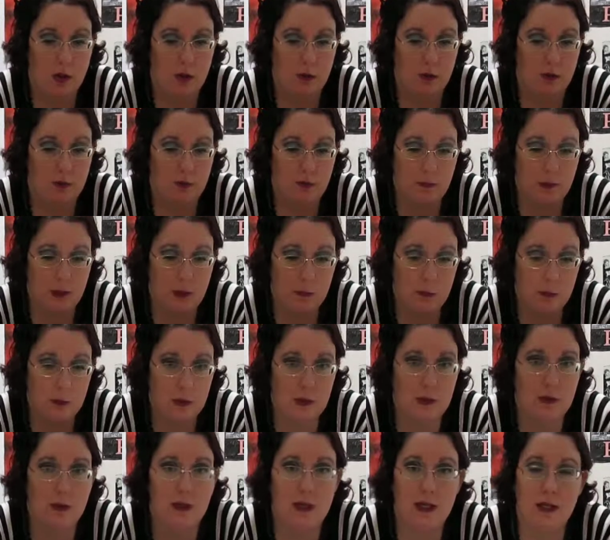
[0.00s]
Some people
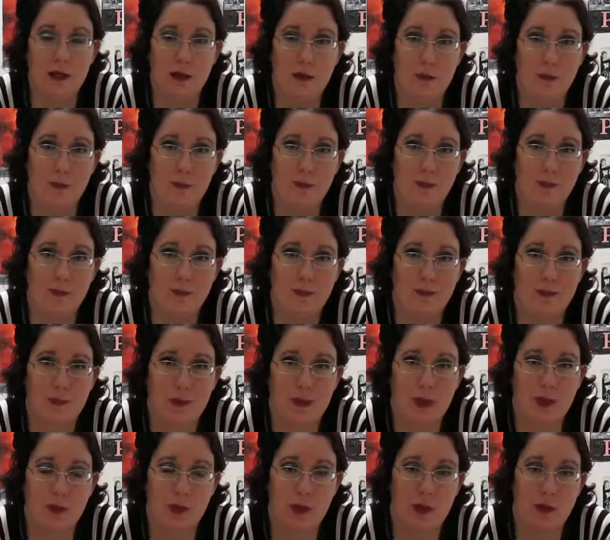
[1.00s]
didn't like him.
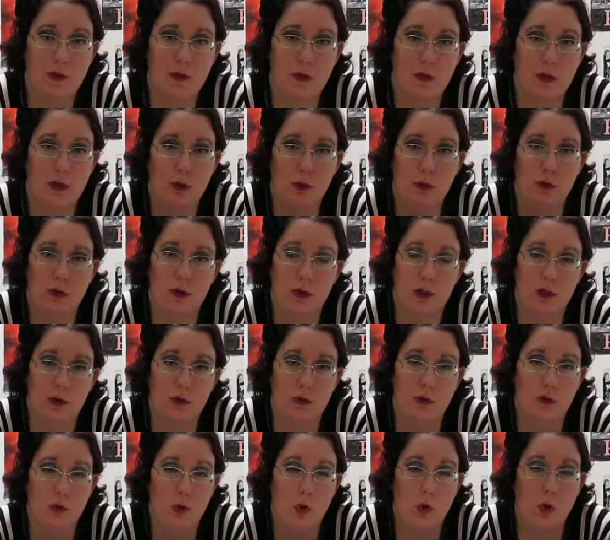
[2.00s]
They thought he was a little
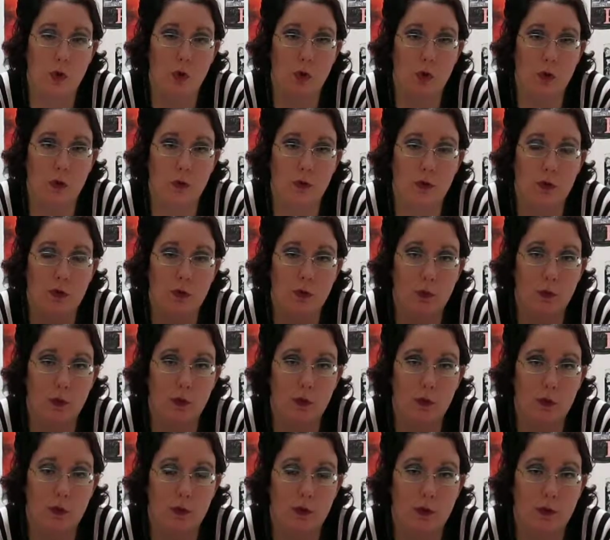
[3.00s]
too cold in the
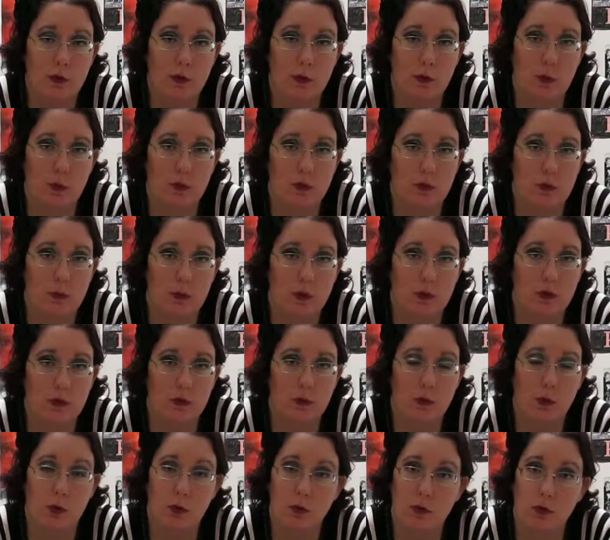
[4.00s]
role, that there wasn't much
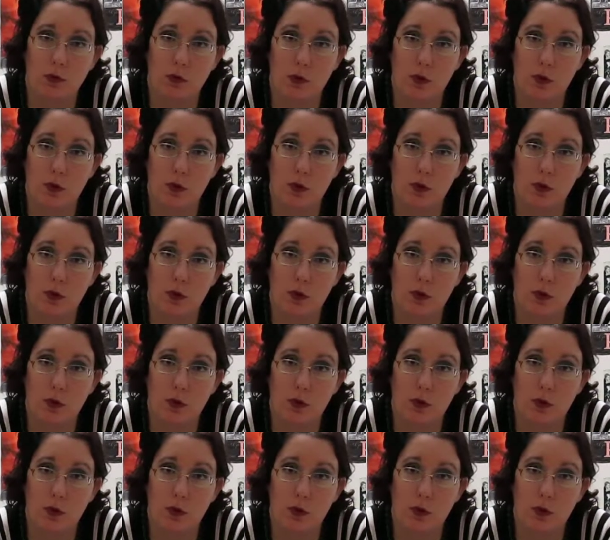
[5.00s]
emotional